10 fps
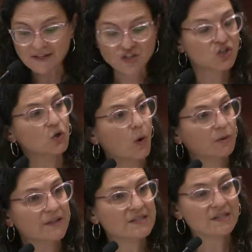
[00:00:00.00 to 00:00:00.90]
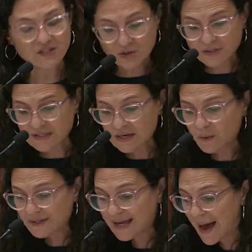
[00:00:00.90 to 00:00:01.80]
Maybe they too won't listen. Do you see
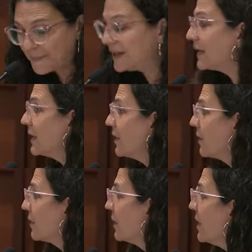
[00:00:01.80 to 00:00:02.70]
what's happening here?